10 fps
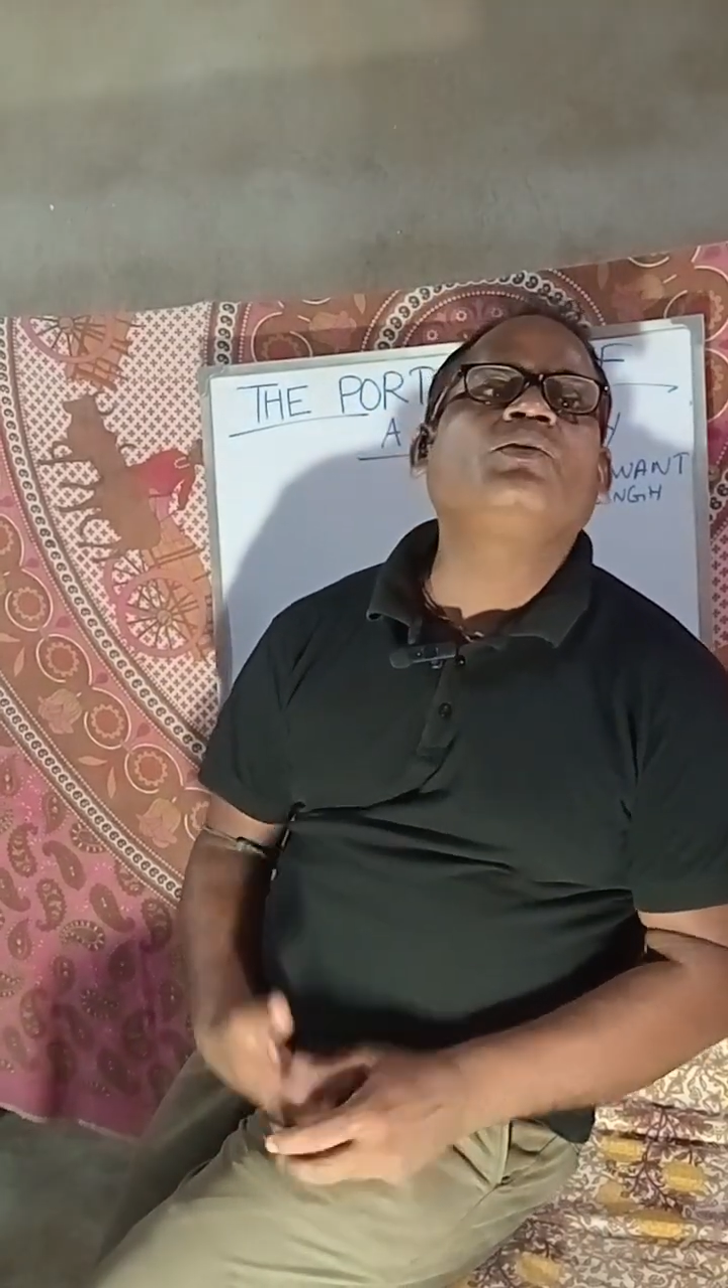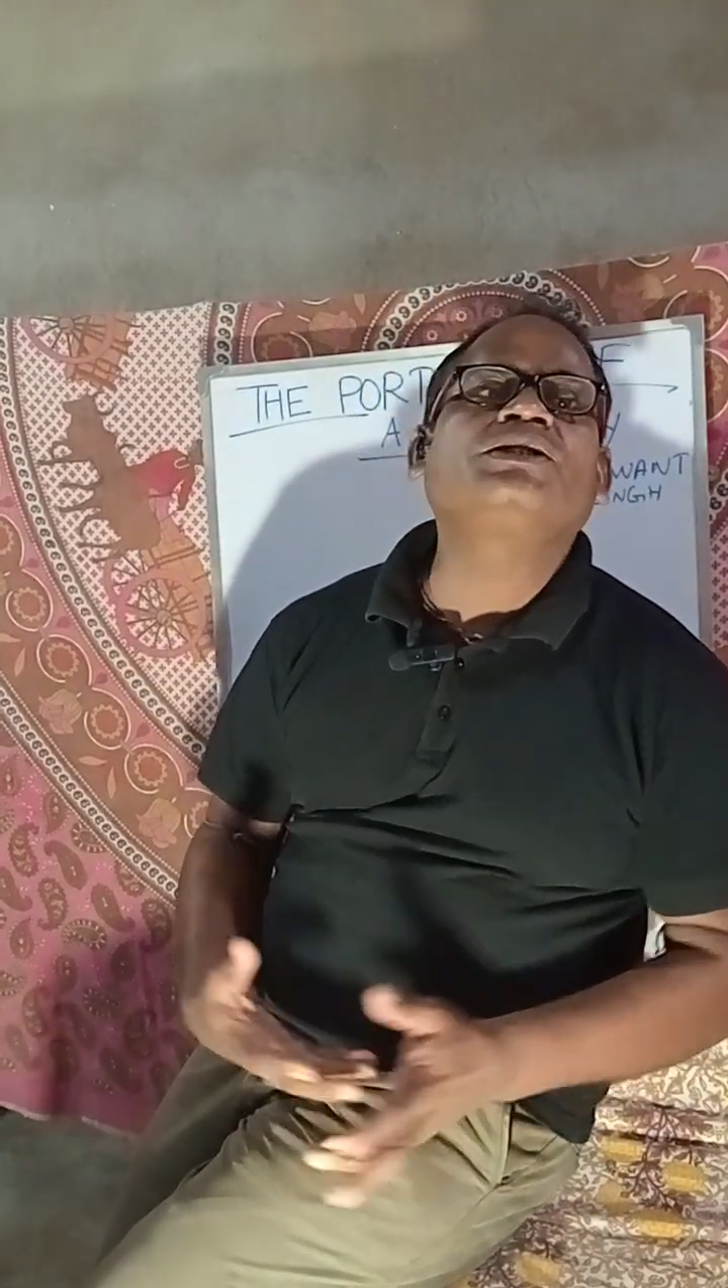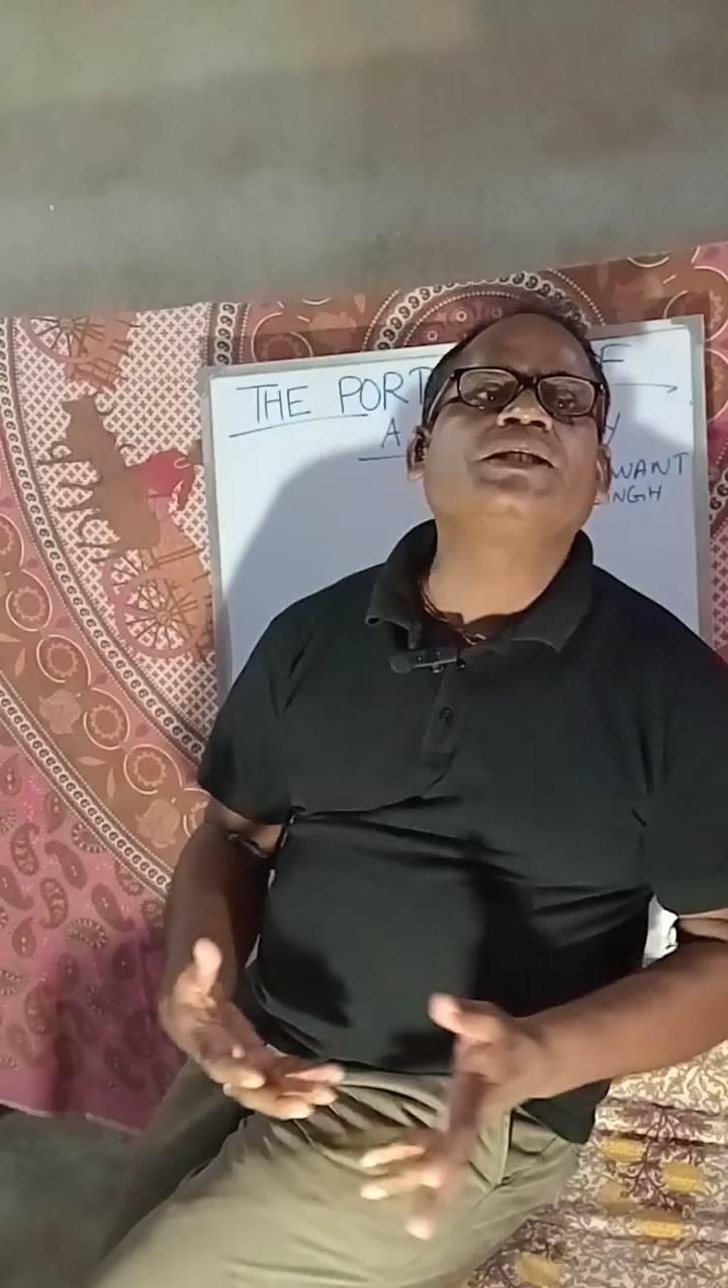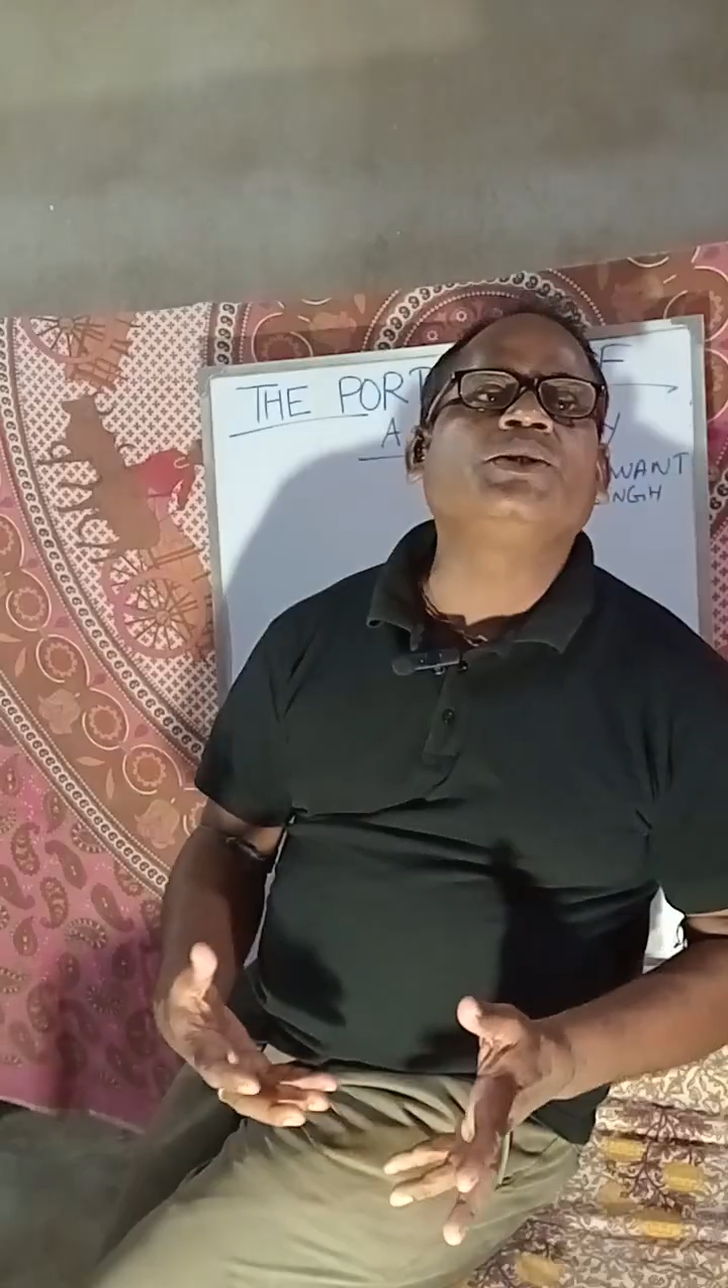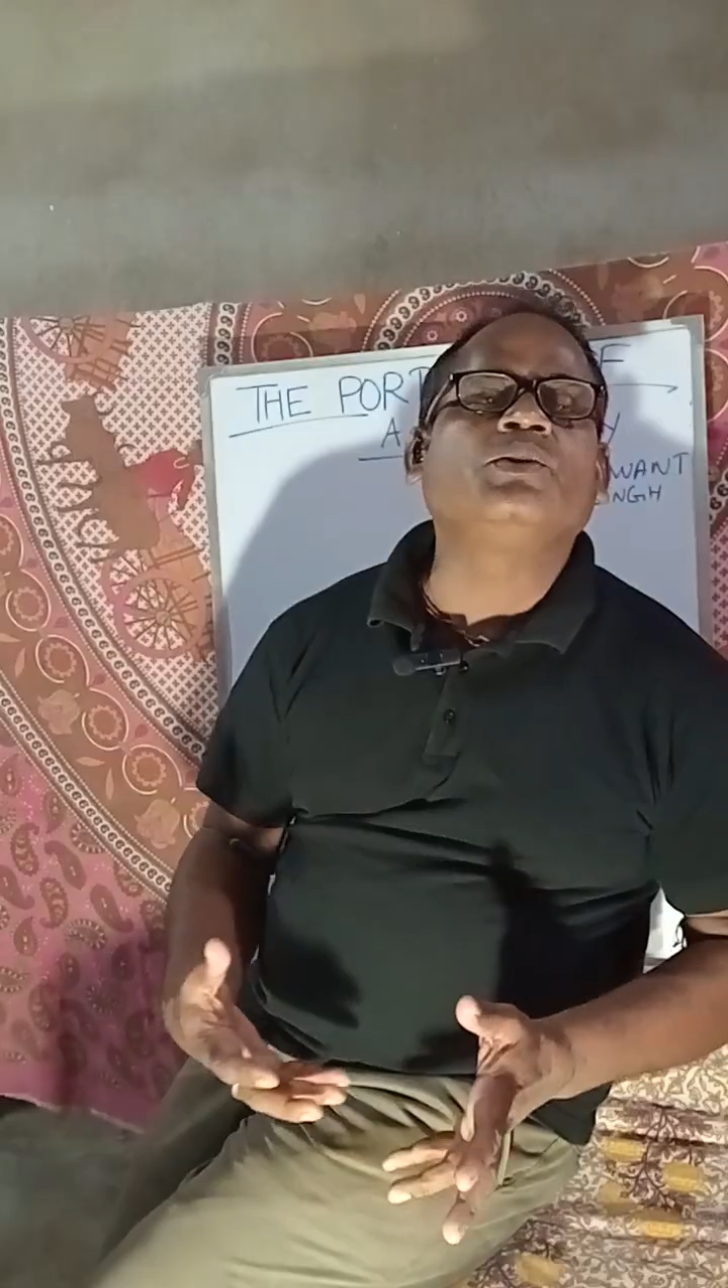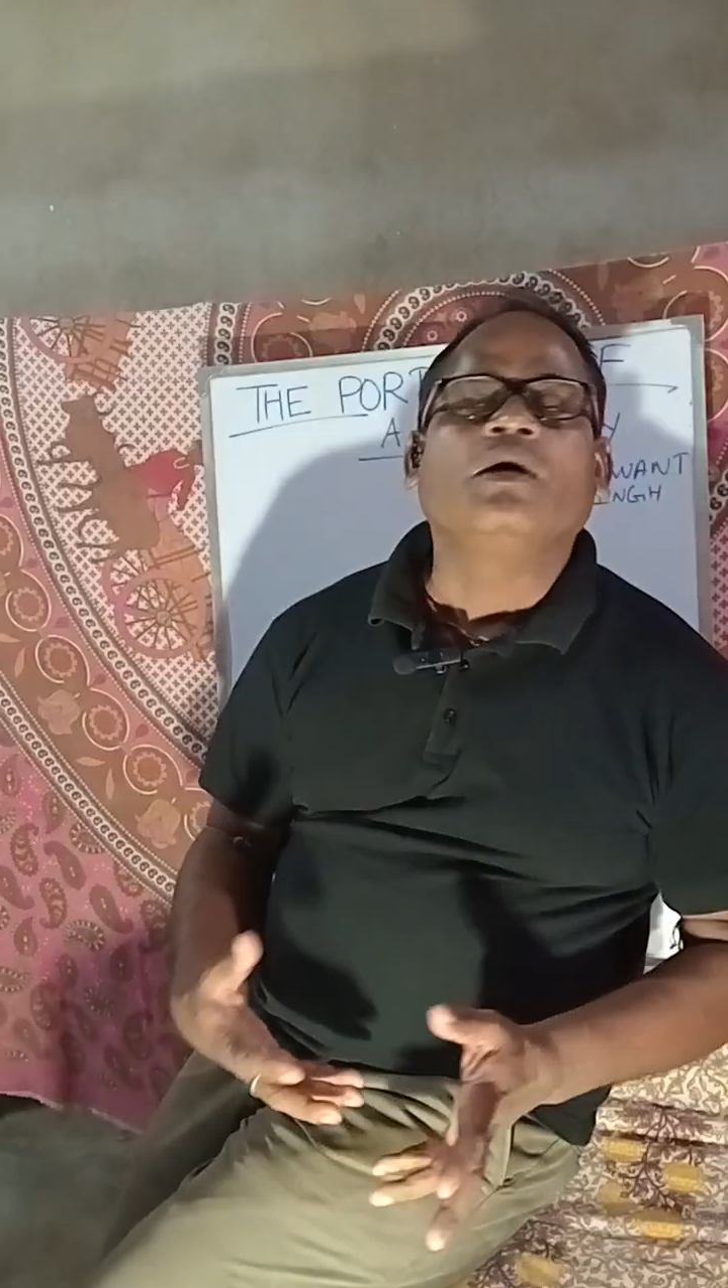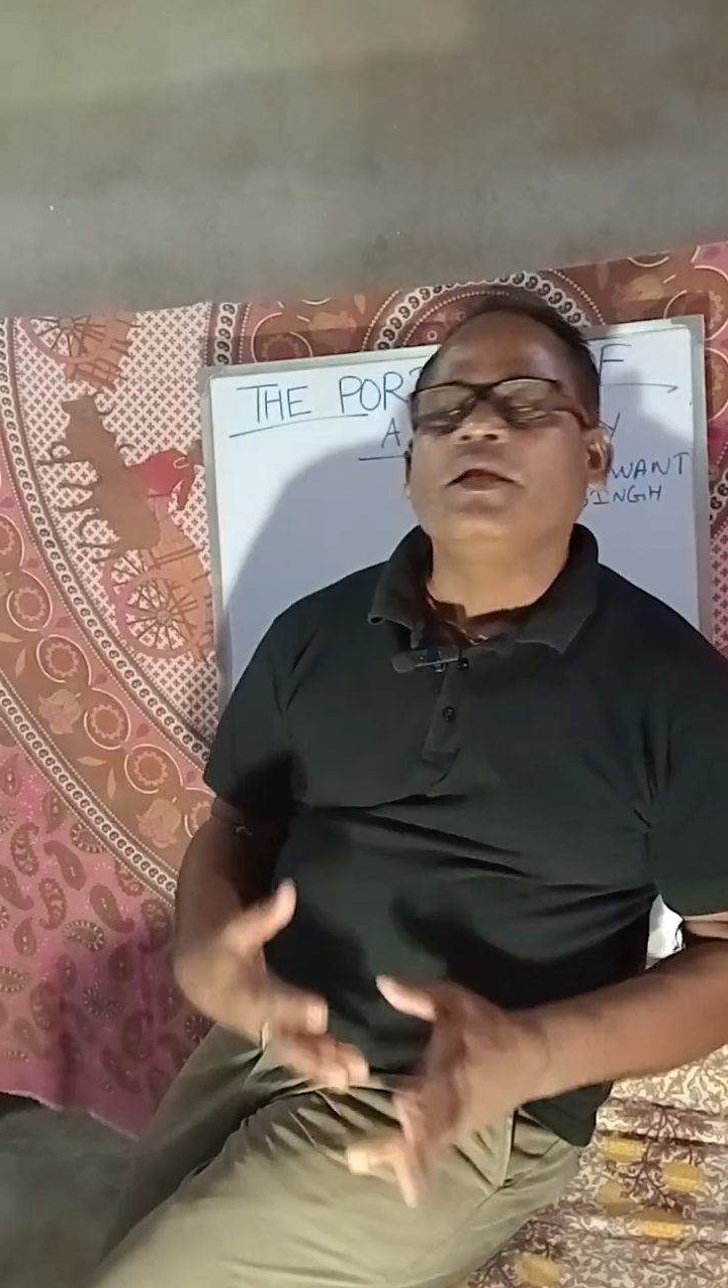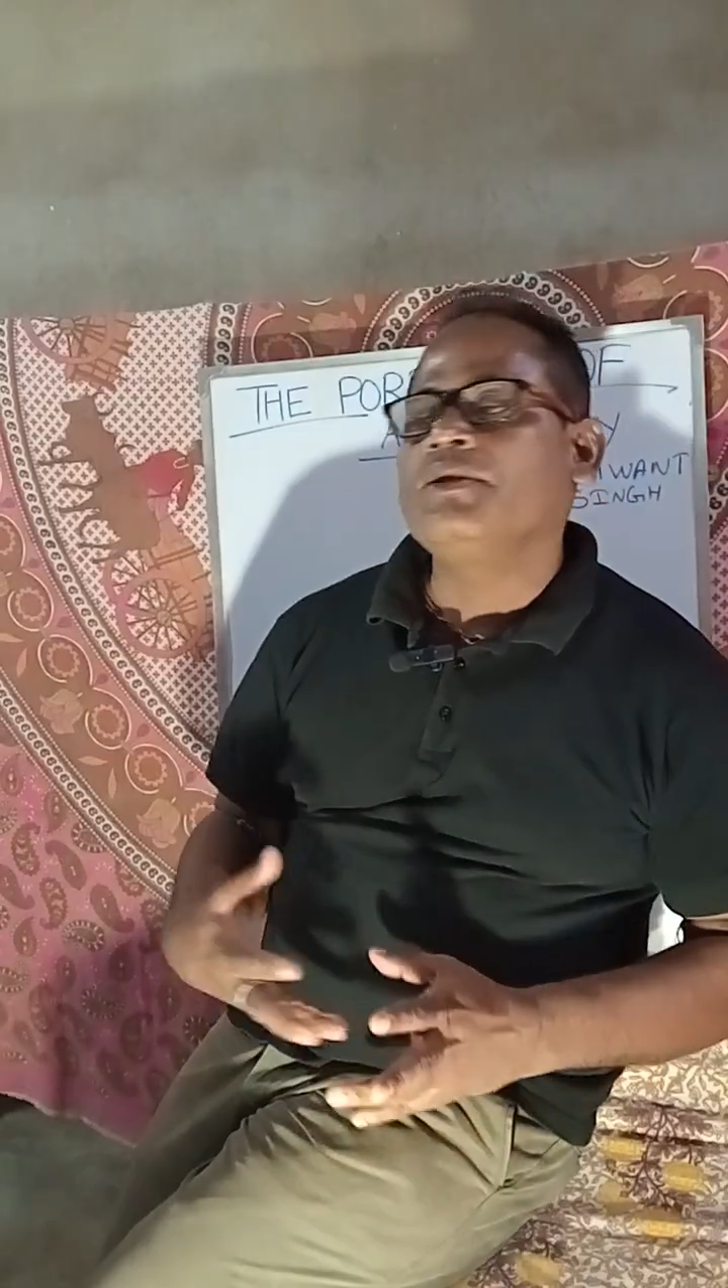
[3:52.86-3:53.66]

would she do?